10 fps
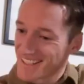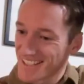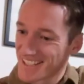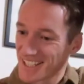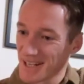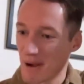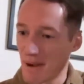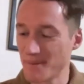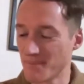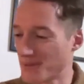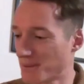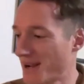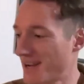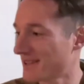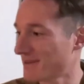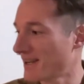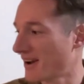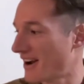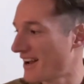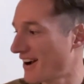that's the thing. I mean, the way
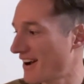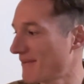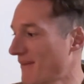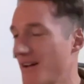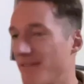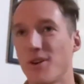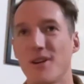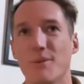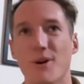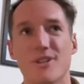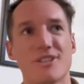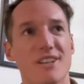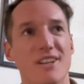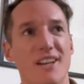that I viewed it was,